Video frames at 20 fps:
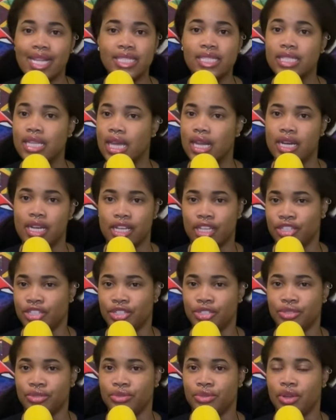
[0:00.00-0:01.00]
that's not
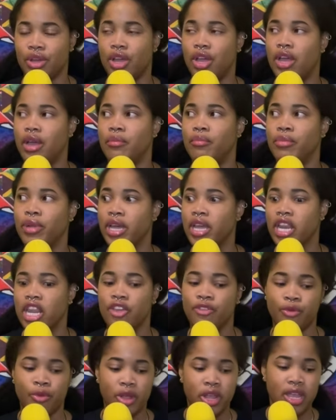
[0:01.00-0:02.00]
an issue
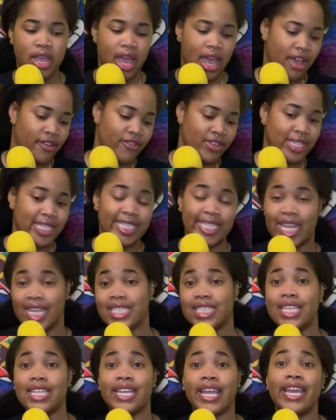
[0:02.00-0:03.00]
but if we have
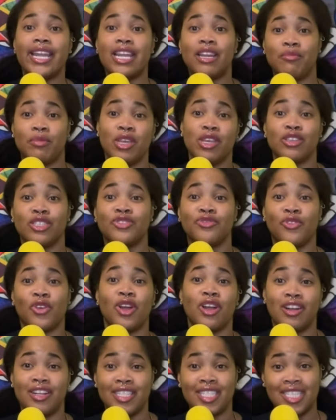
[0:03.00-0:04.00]
designated
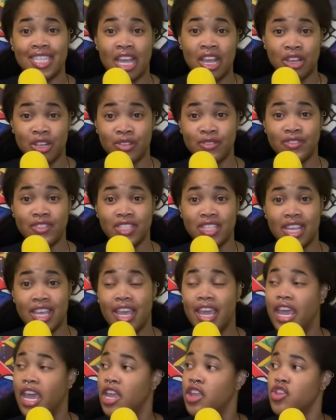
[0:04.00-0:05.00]
meals for
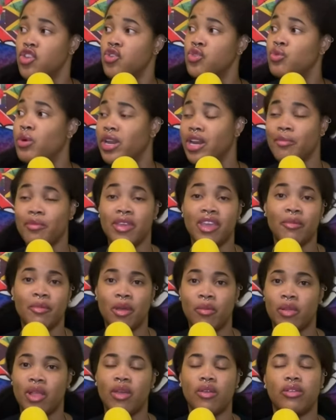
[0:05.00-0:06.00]
ourselves and you want to
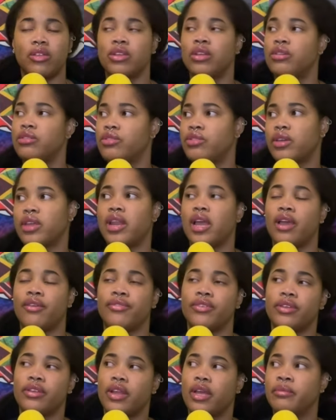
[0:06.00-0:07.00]
be in my place no you
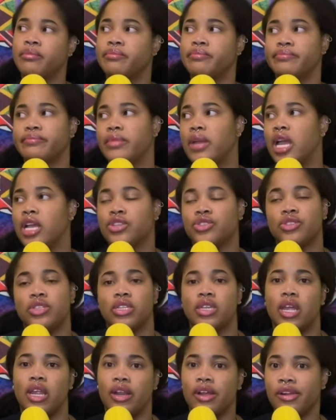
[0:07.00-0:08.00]
can have it i'm
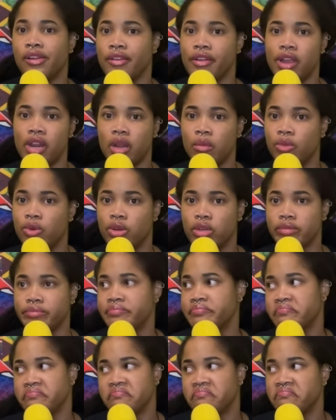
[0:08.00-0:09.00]
actually not hungry
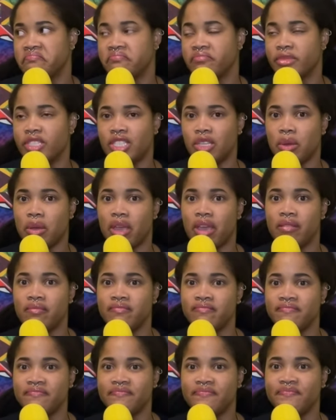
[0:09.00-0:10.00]
anymore it's
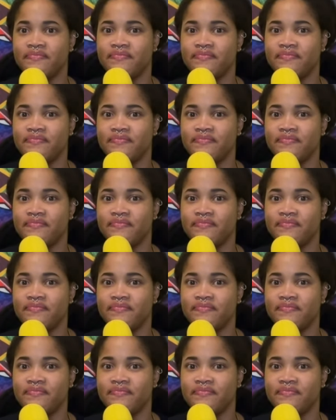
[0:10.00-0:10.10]
okay